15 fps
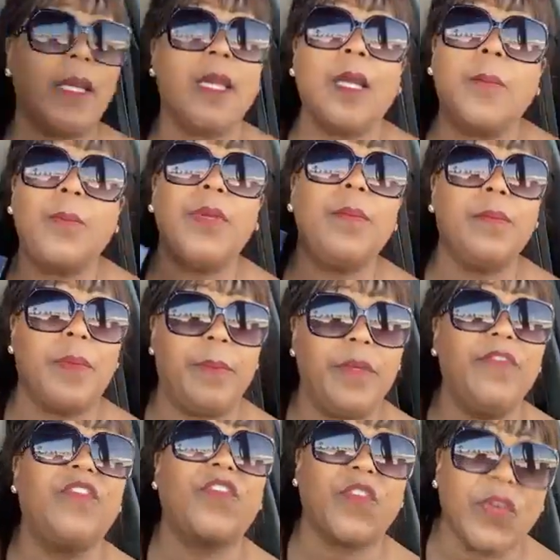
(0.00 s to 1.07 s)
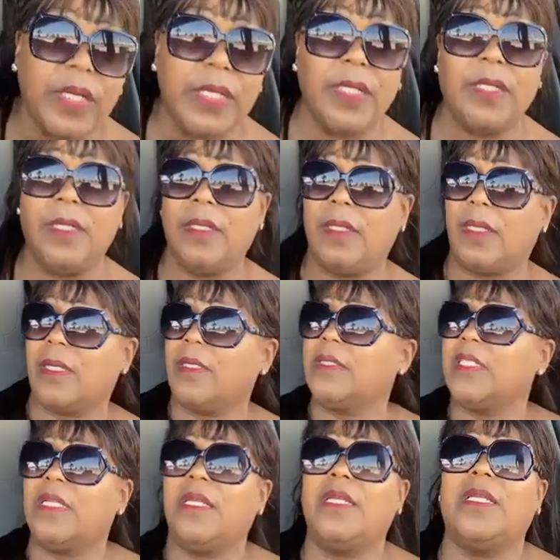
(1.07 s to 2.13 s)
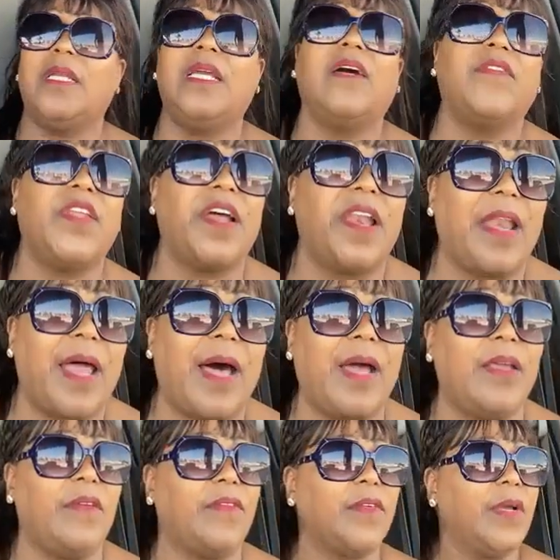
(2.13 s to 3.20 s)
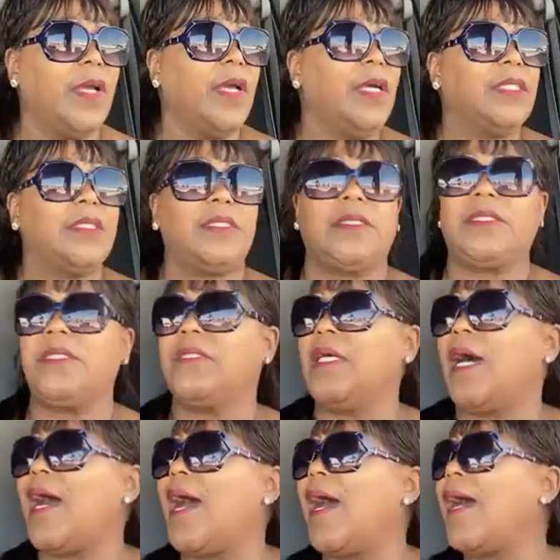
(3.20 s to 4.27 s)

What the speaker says: To help people be free and to live their life to the